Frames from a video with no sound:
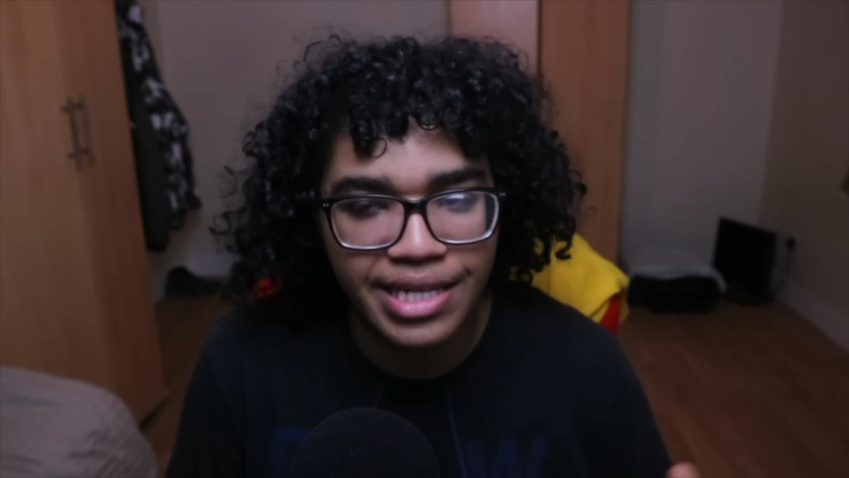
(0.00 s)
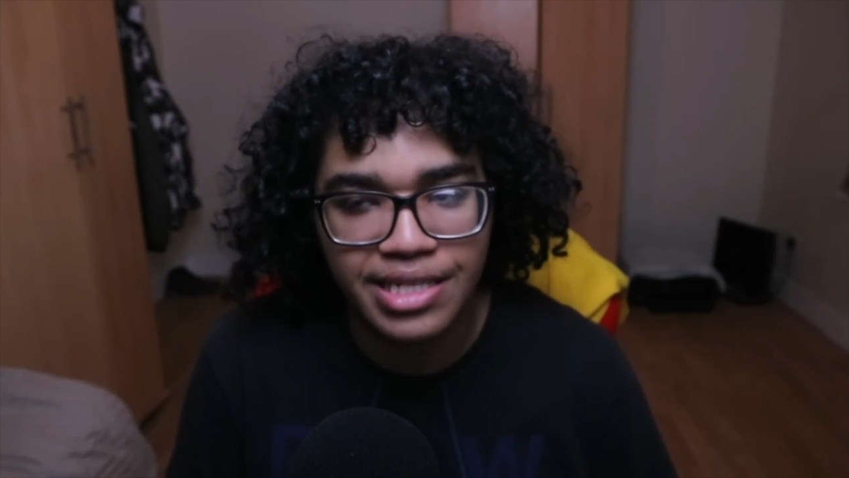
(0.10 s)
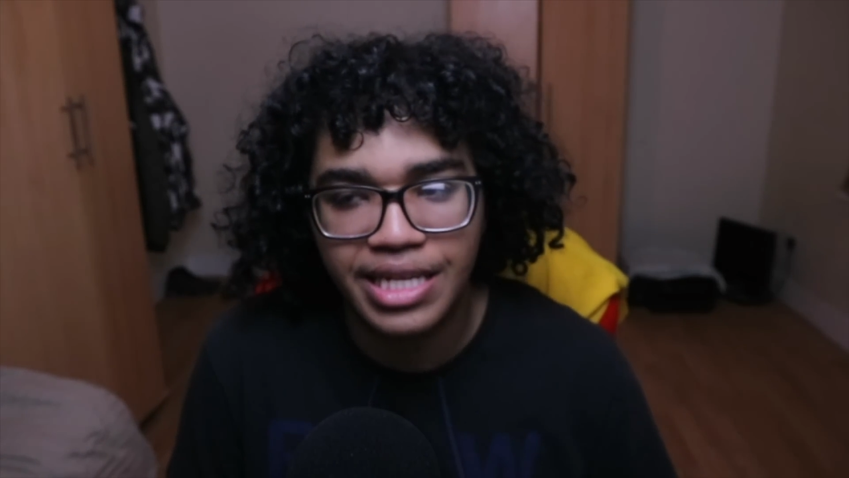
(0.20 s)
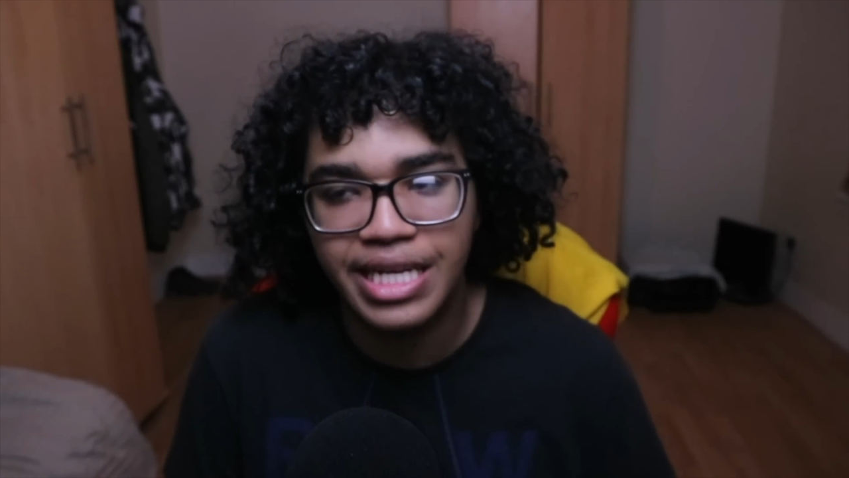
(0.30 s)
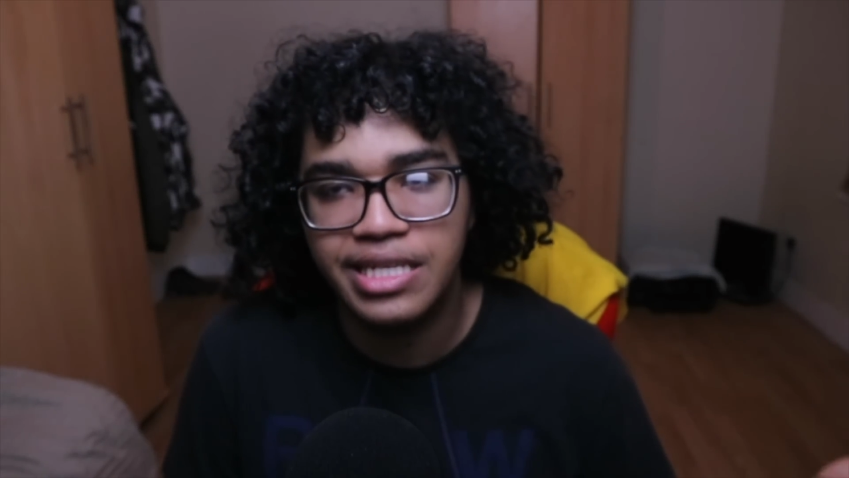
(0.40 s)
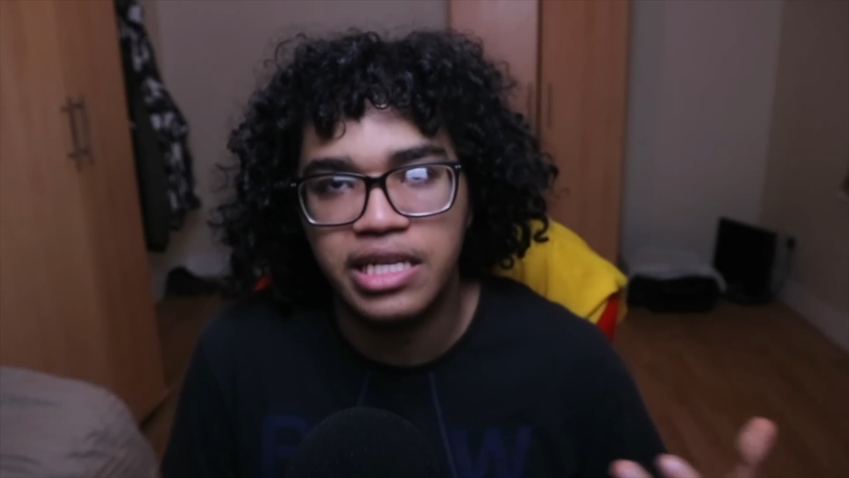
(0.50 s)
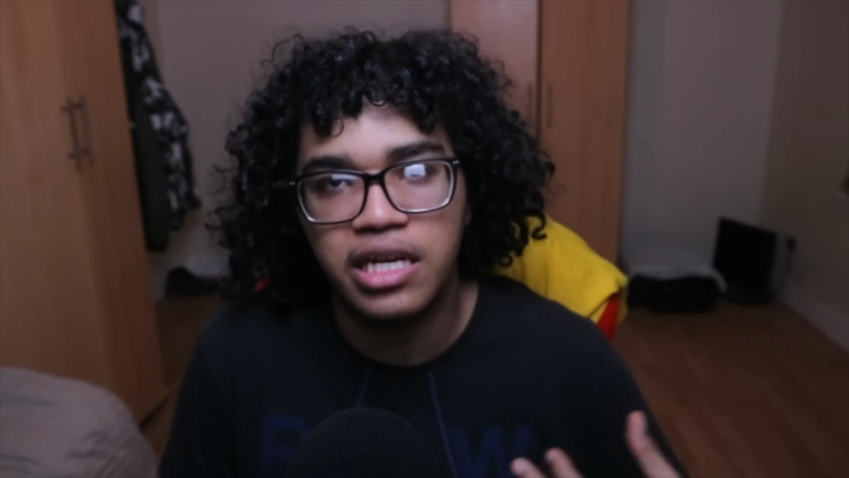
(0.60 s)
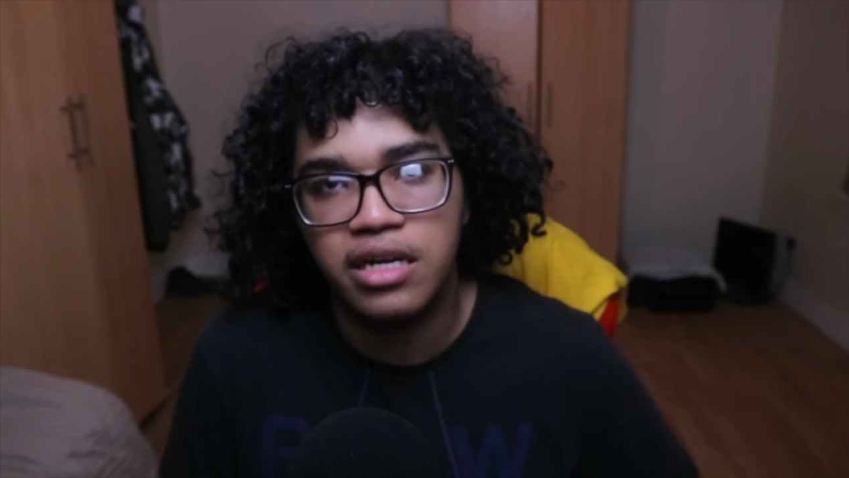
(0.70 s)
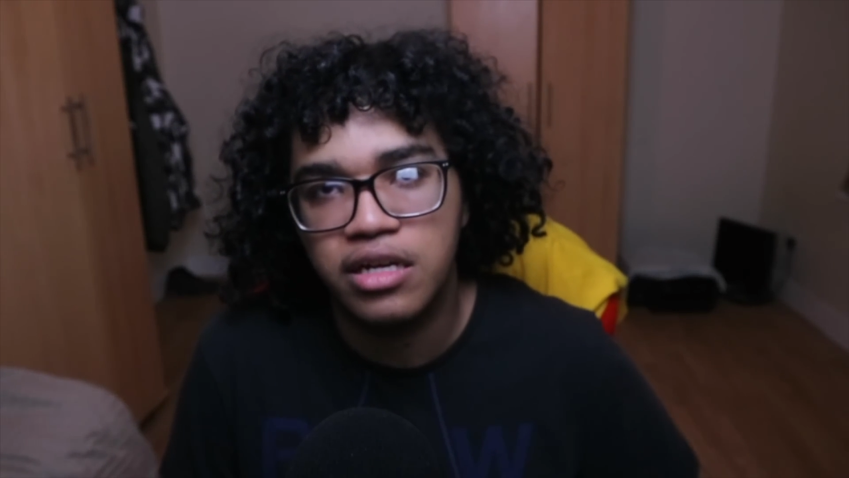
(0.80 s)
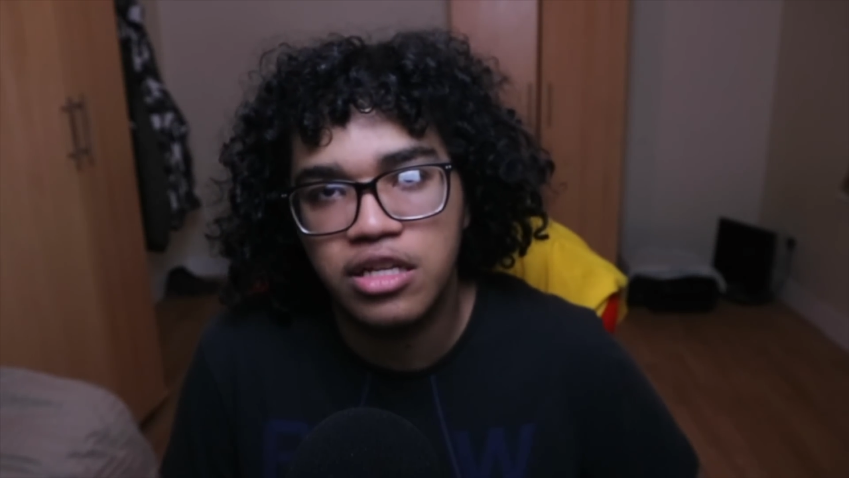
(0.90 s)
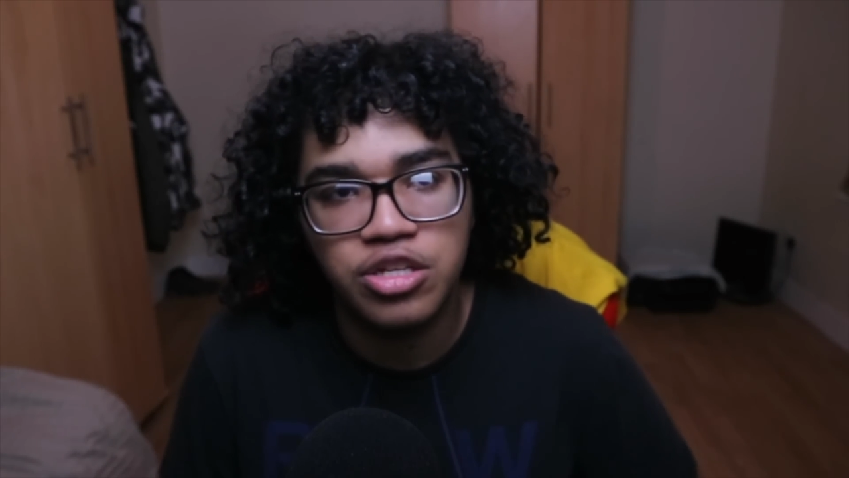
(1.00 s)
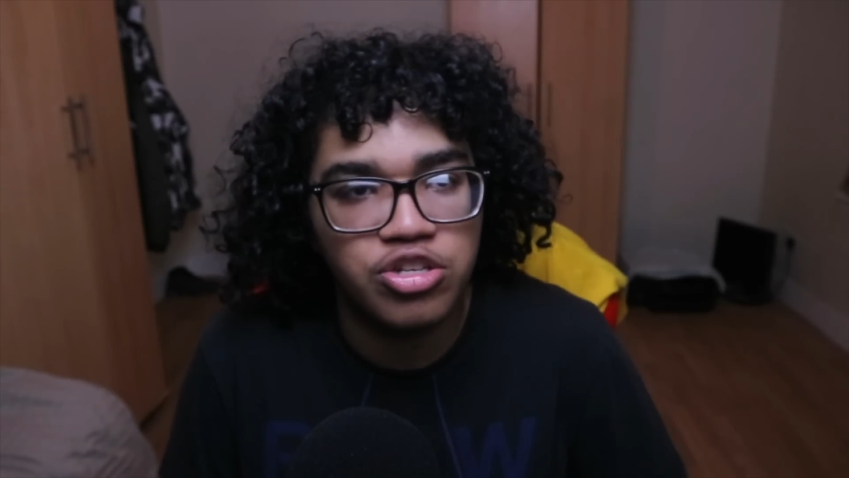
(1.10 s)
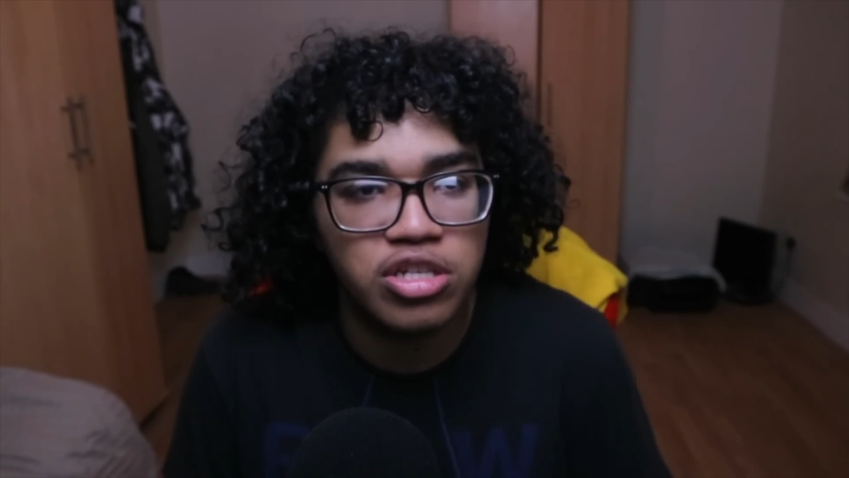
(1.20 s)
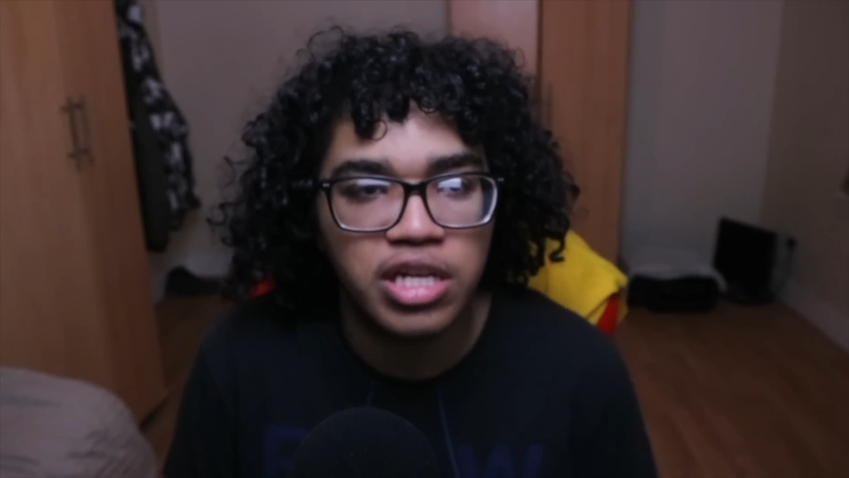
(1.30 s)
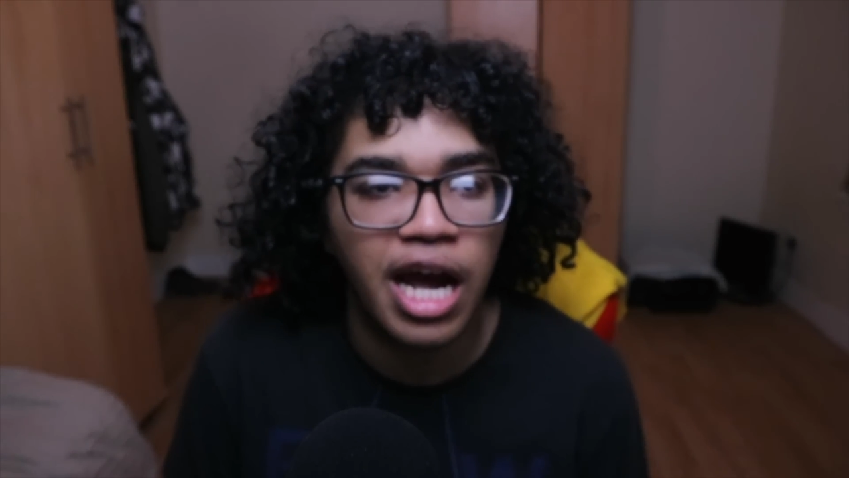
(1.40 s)
it's easy.
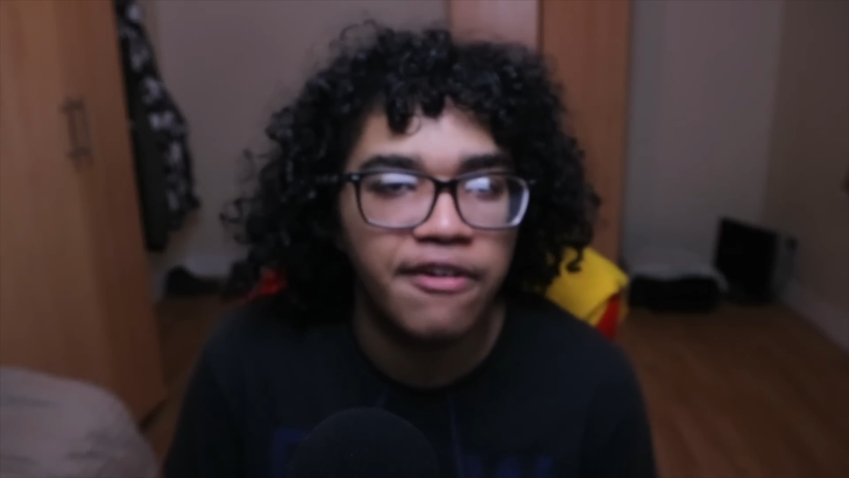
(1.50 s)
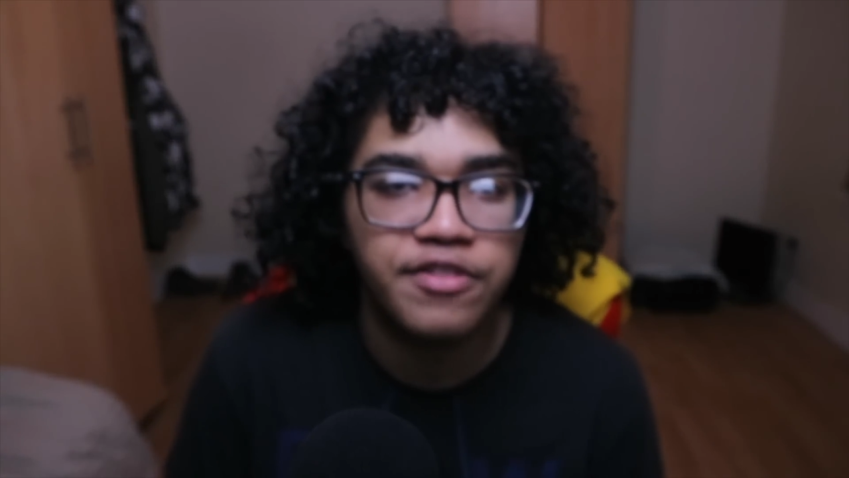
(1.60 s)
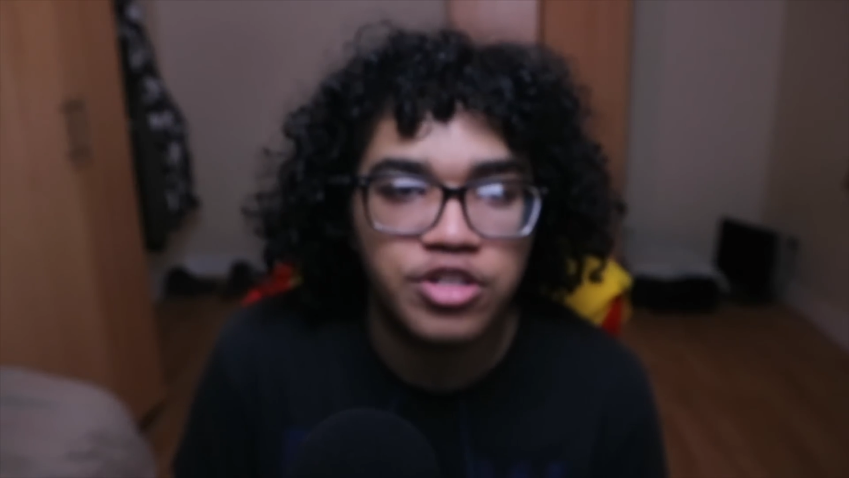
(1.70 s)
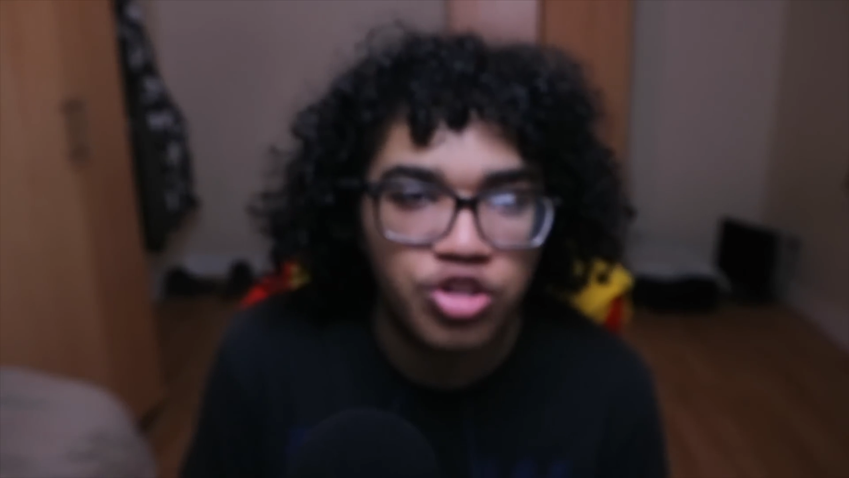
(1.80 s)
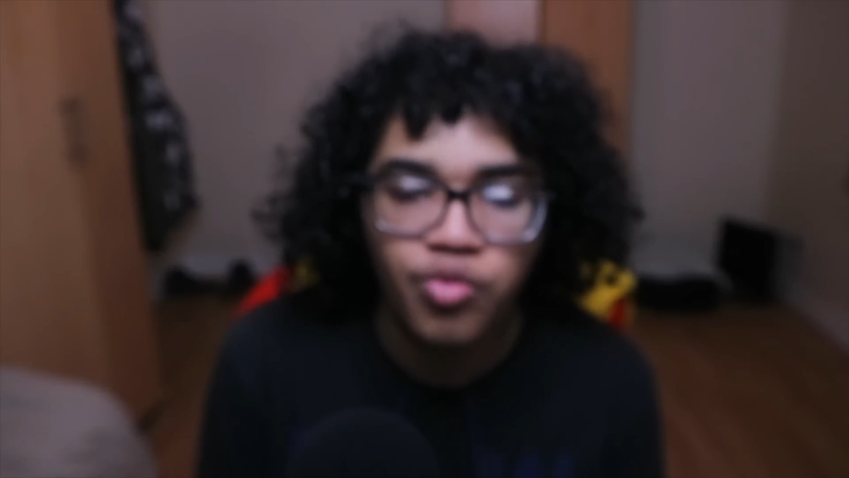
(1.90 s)
You just have to